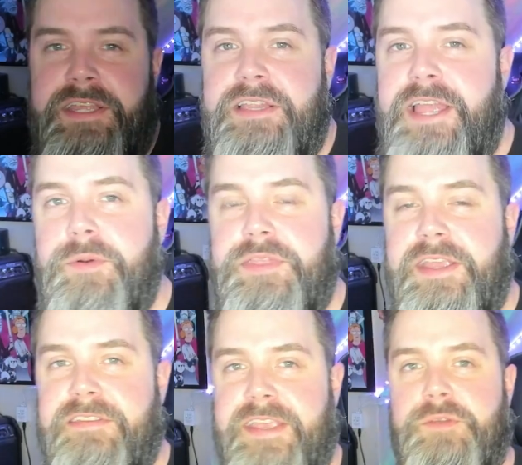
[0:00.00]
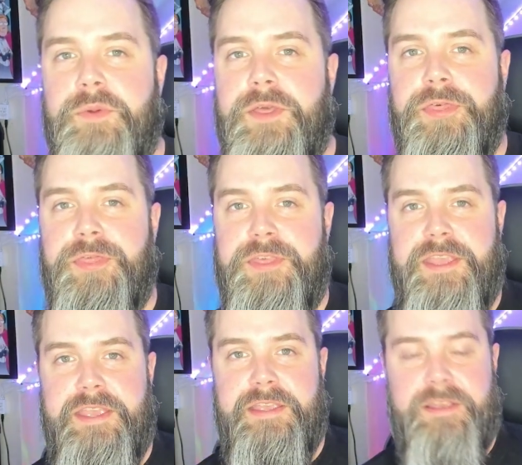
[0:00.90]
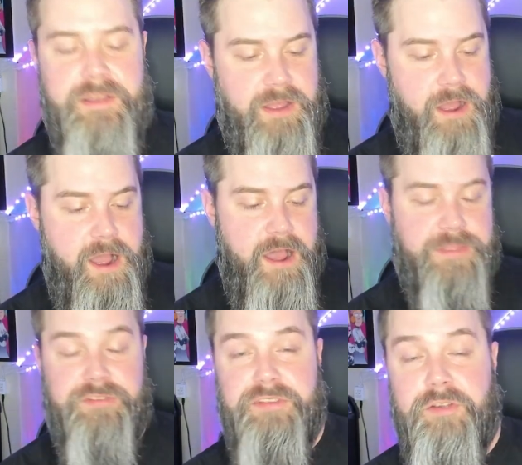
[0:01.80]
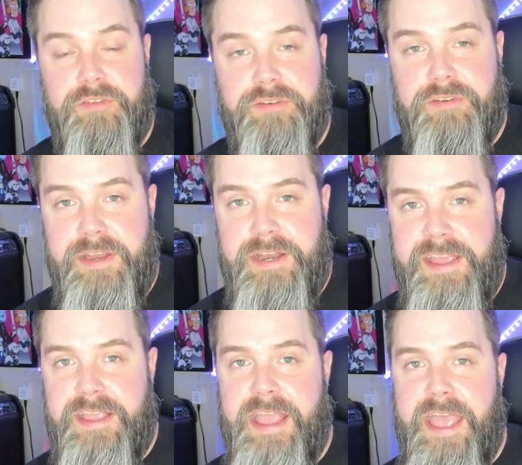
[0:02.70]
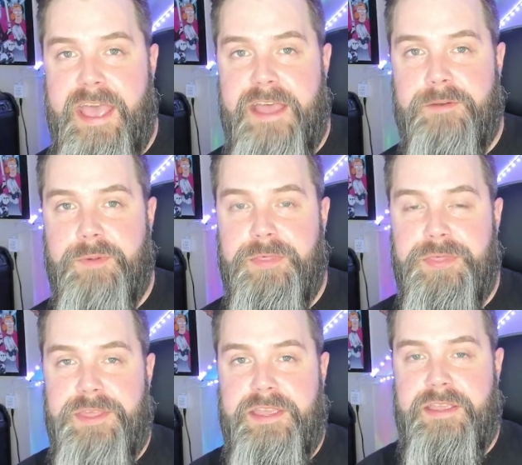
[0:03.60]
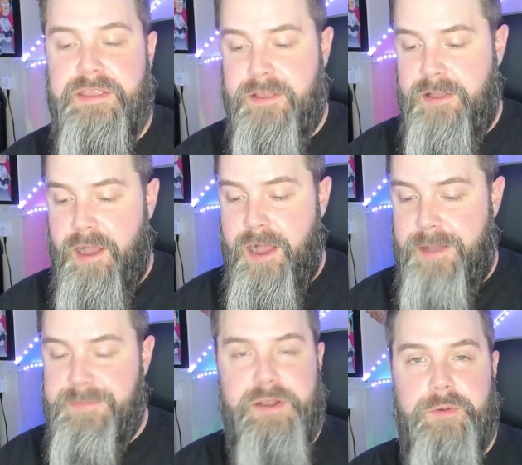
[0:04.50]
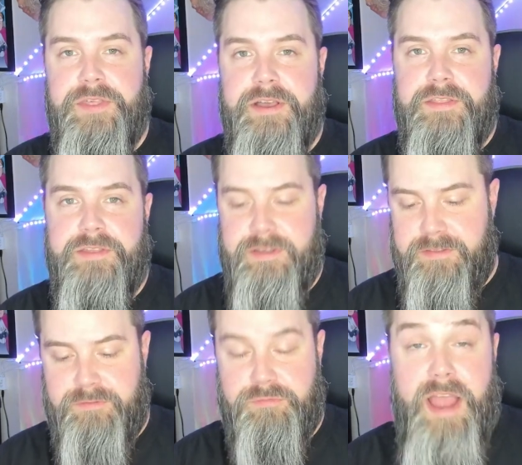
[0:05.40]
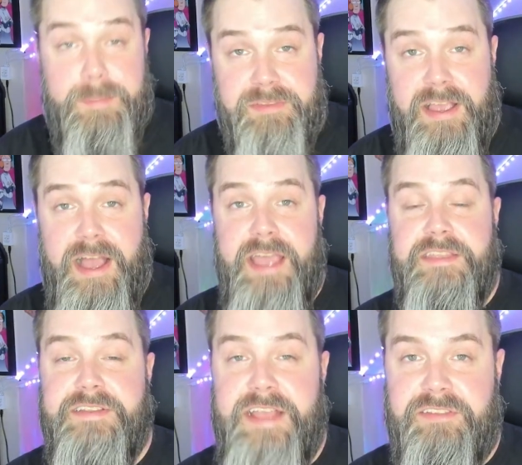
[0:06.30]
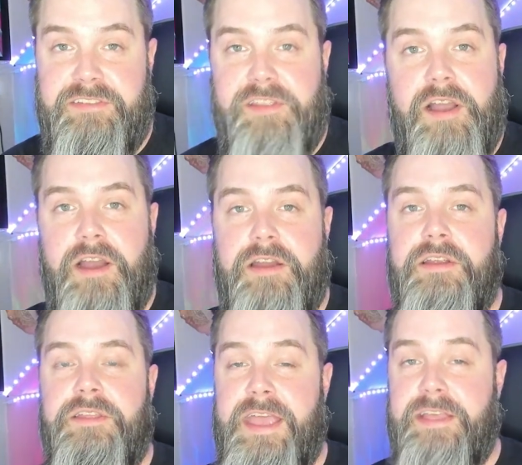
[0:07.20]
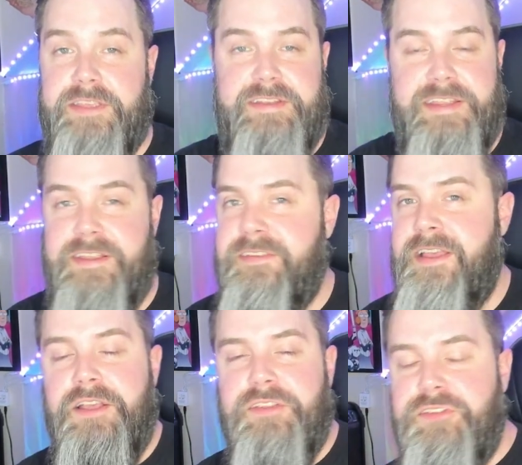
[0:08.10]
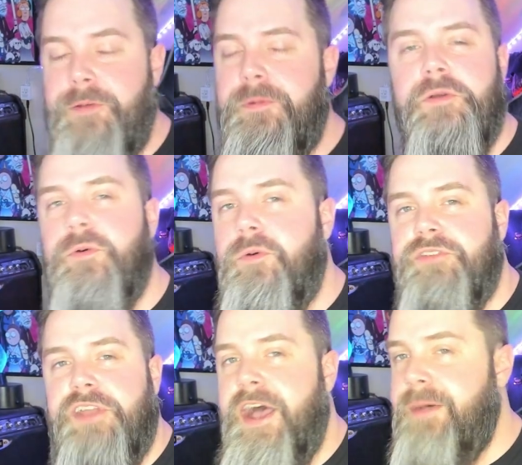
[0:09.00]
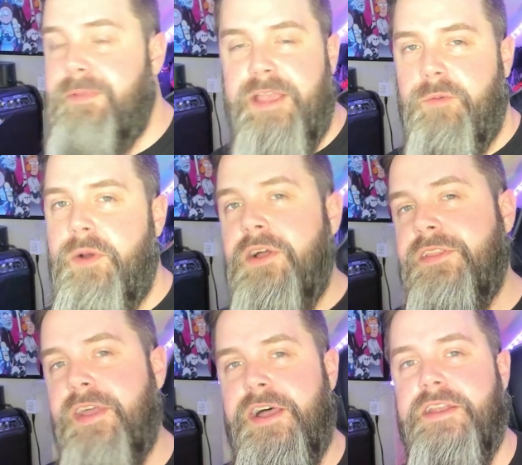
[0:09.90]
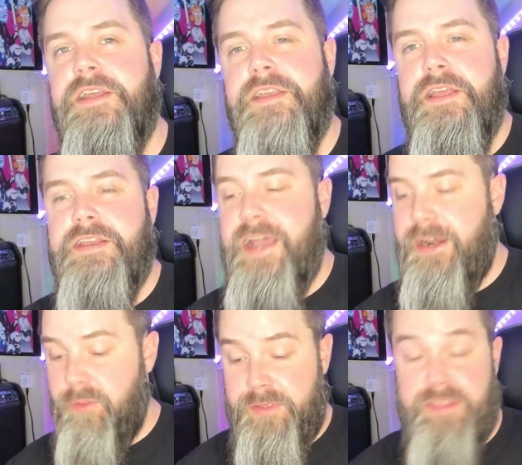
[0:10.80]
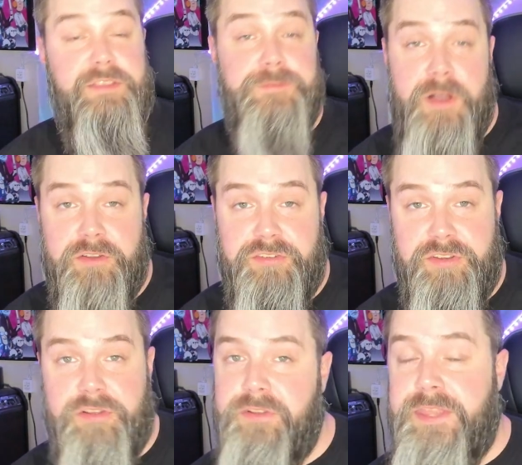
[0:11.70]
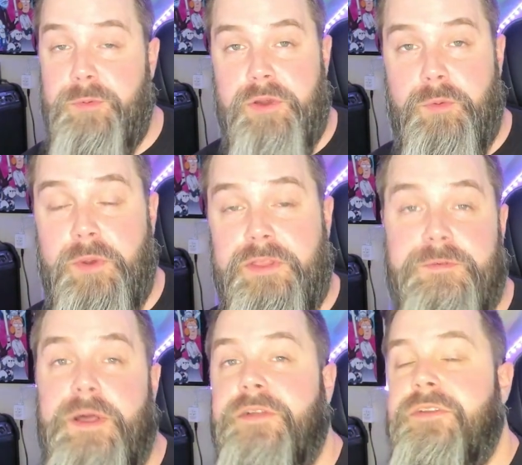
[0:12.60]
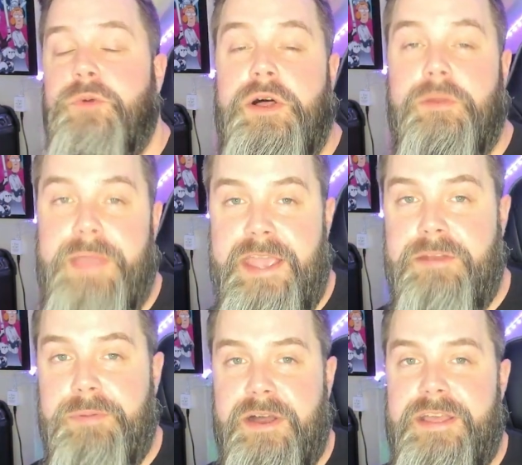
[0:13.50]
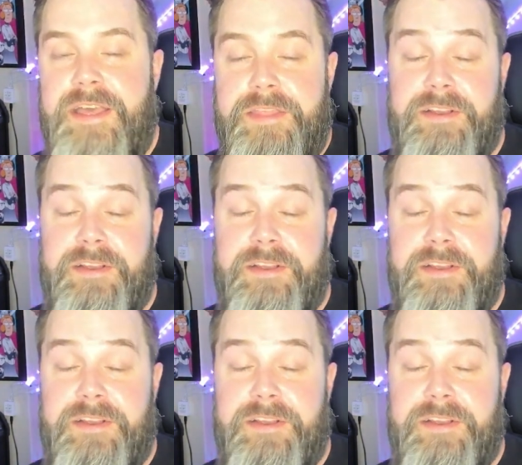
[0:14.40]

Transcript: like what they did with the silk screening and with the you know, the rabbit's eye, the Death Star, the LEDs. Super cool job, like, well done. Not only are these functional and they work really well and they're well made, but they're